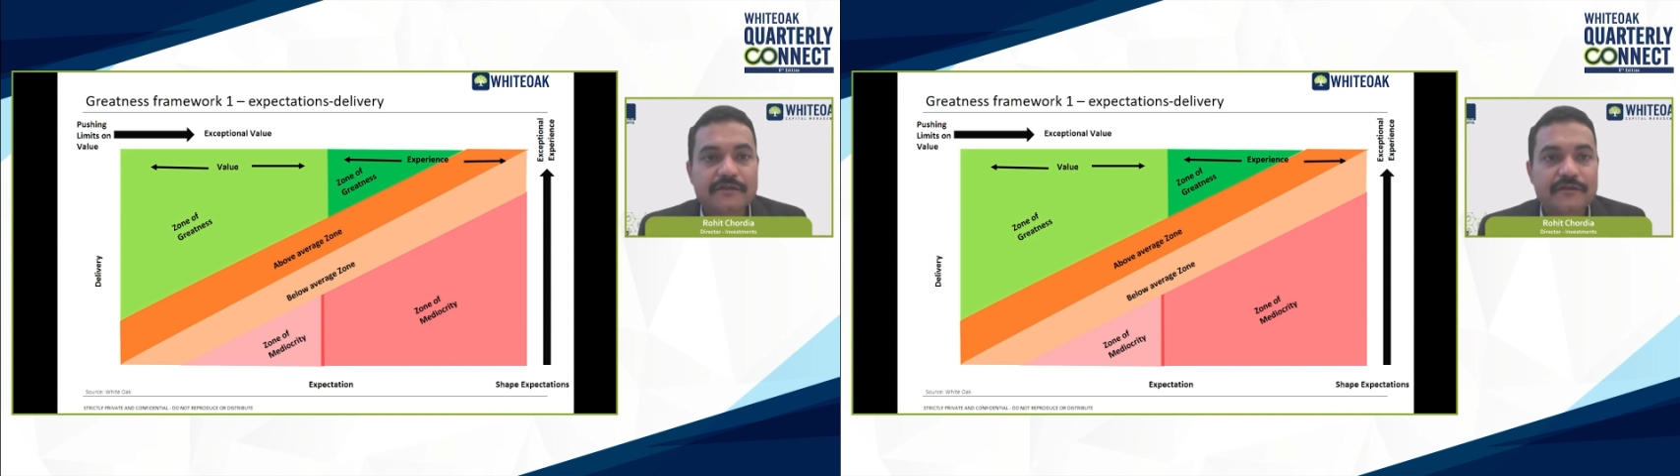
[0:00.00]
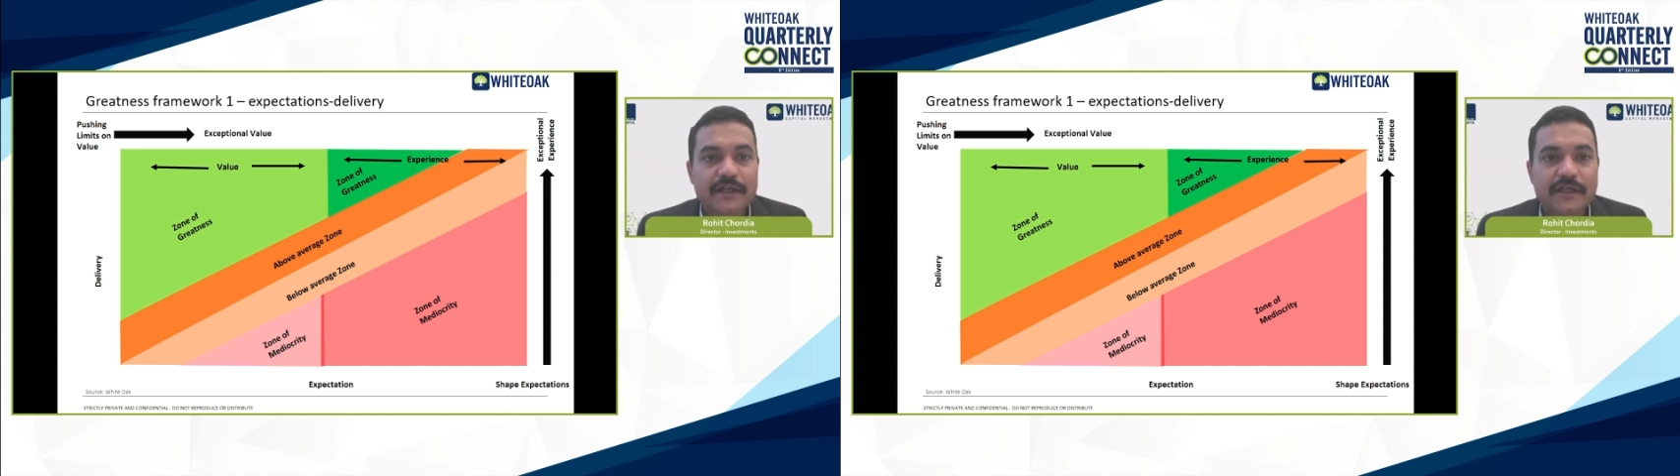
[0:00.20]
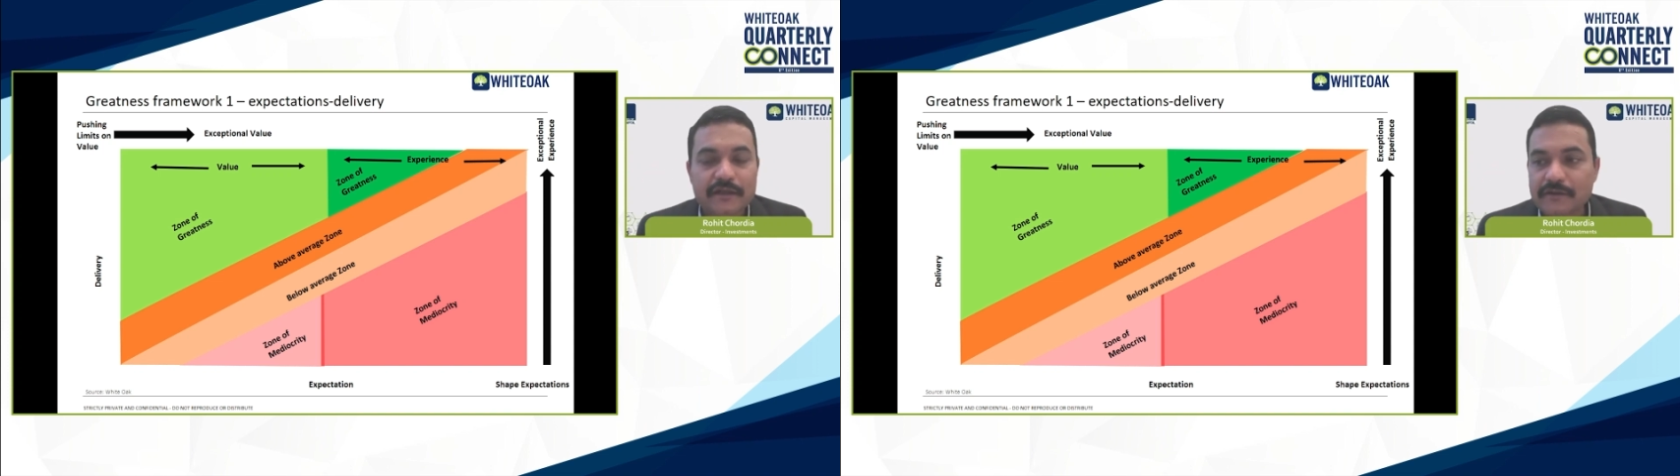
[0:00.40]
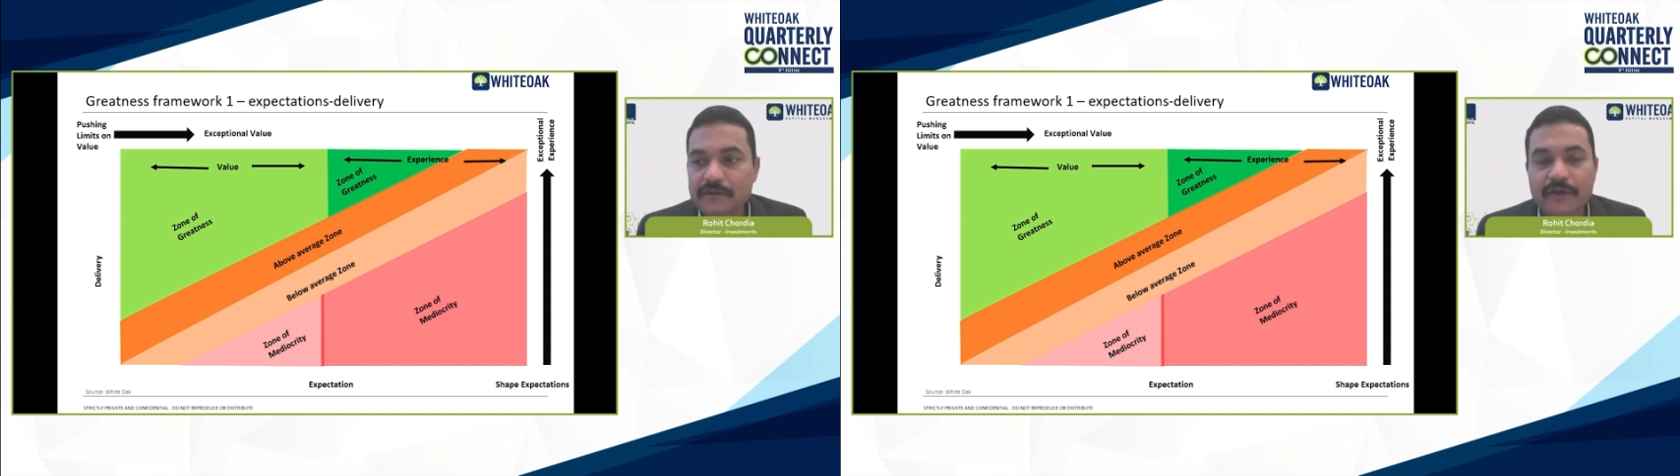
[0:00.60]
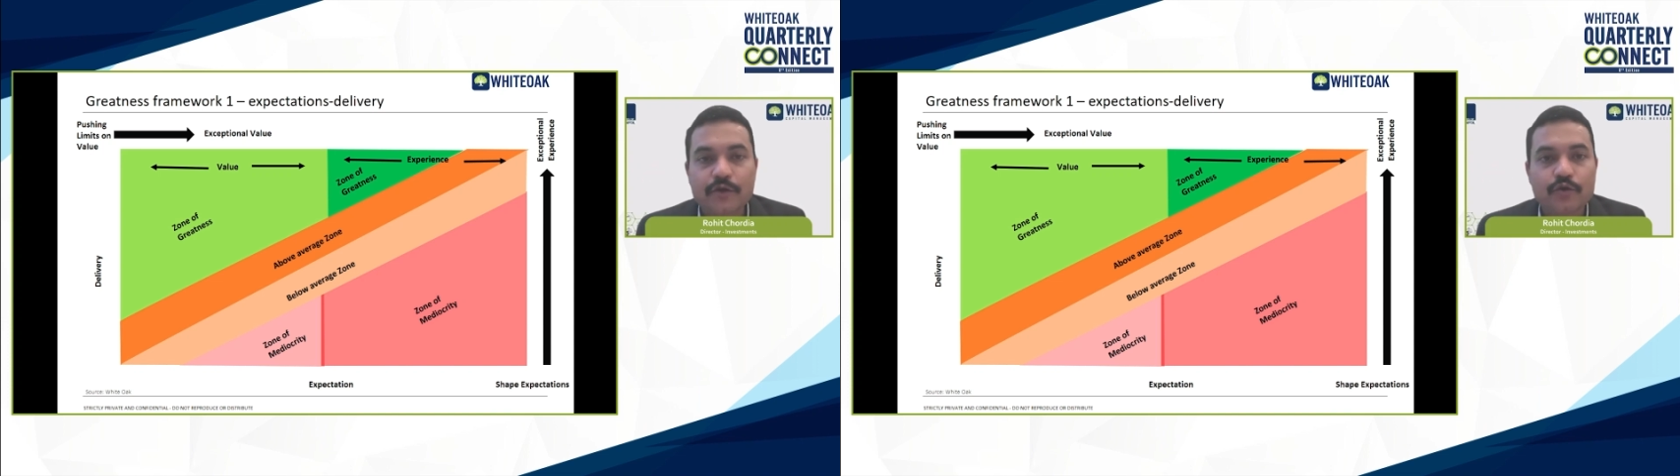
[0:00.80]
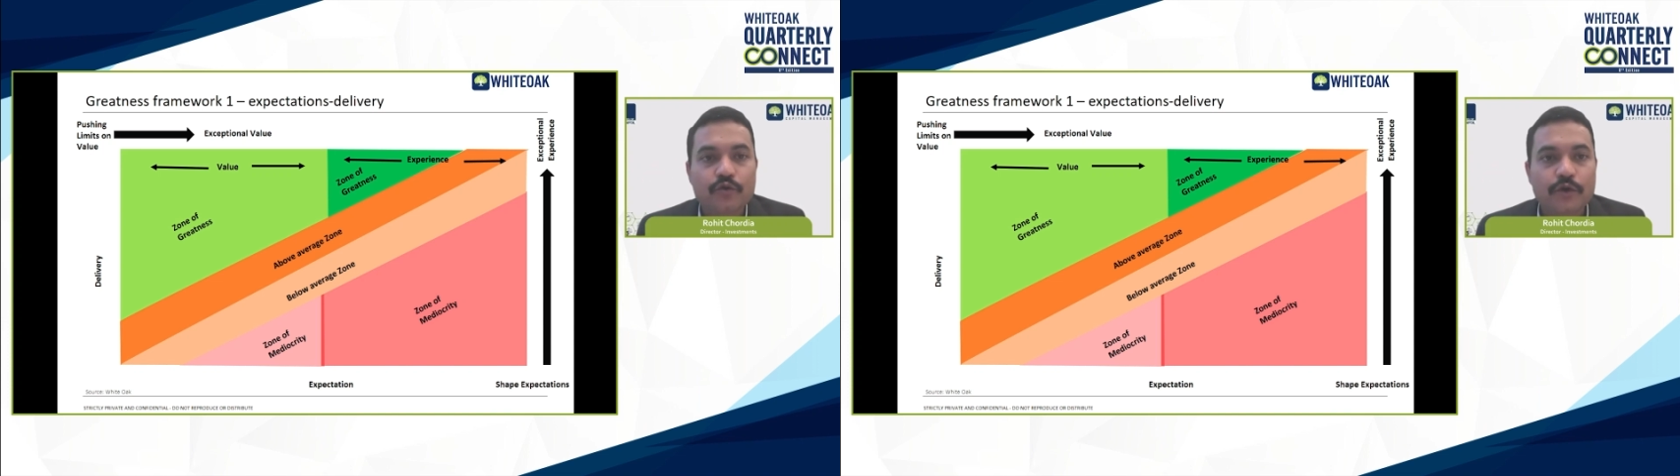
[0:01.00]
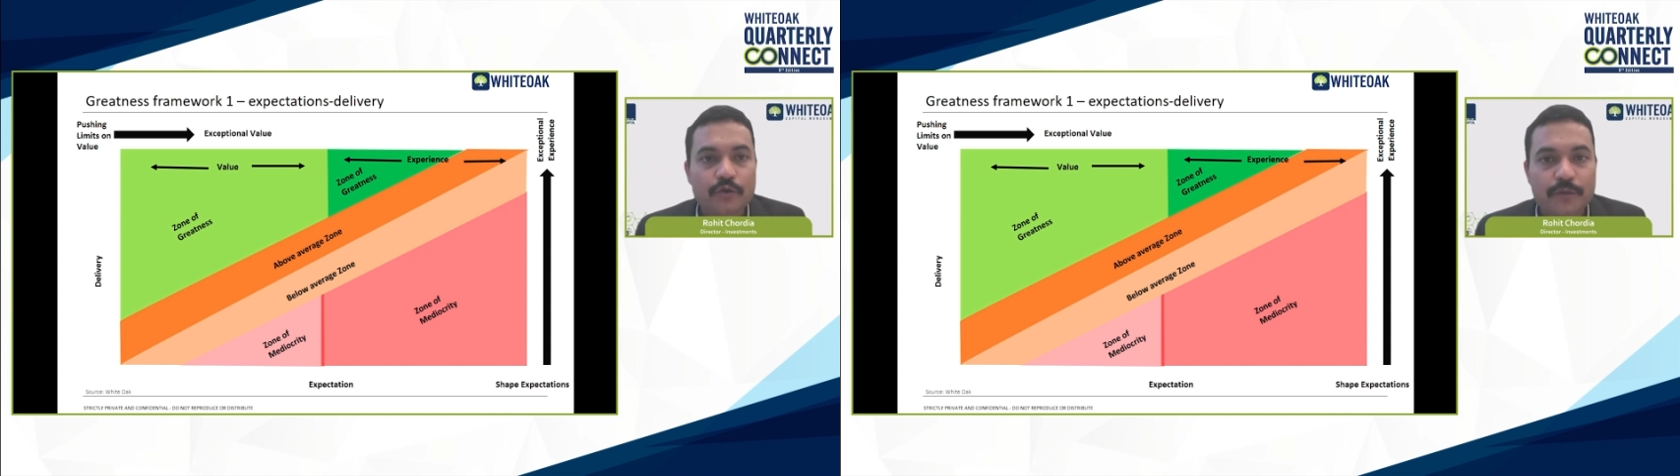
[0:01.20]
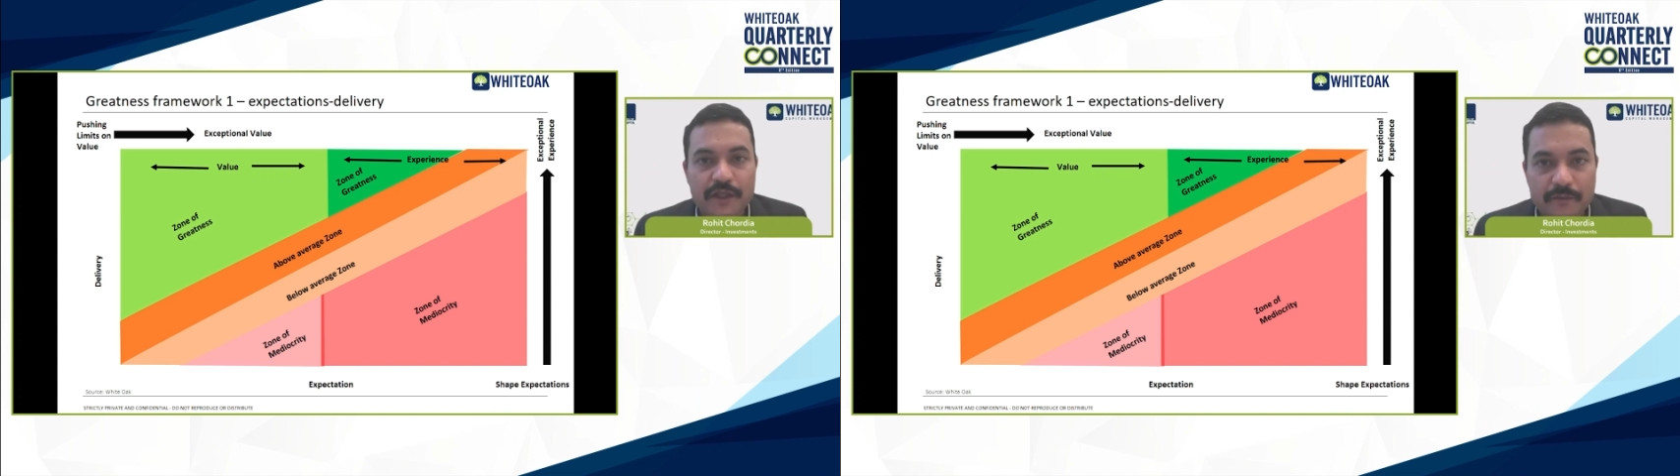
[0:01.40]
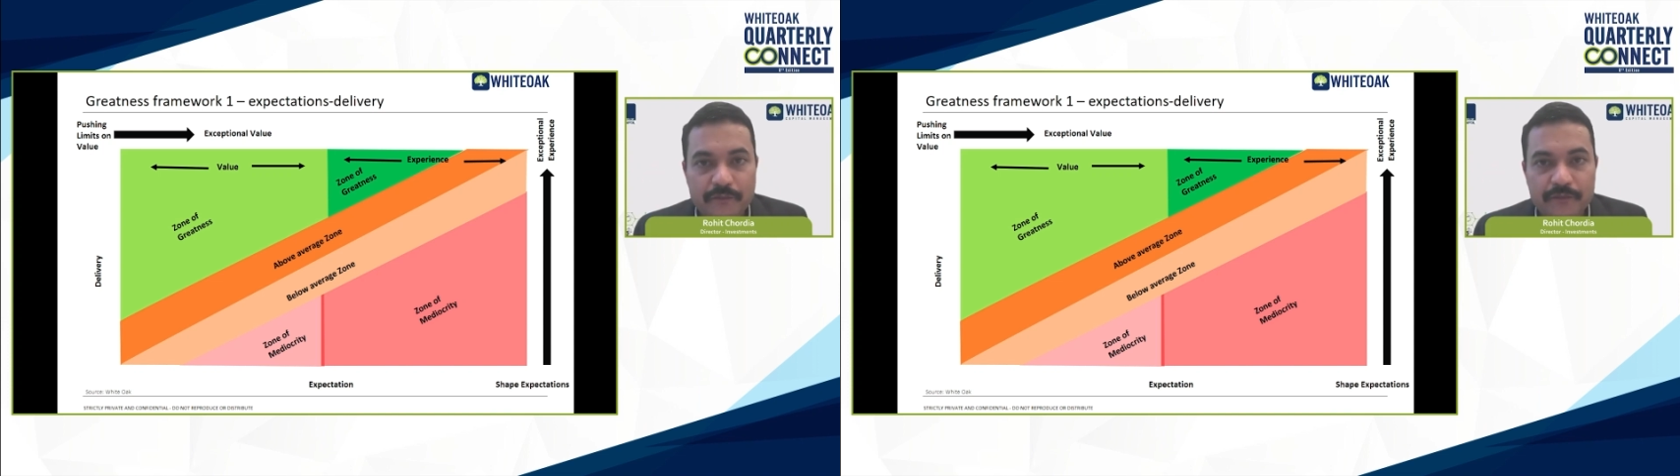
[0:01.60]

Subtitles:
is really where you don't want to be.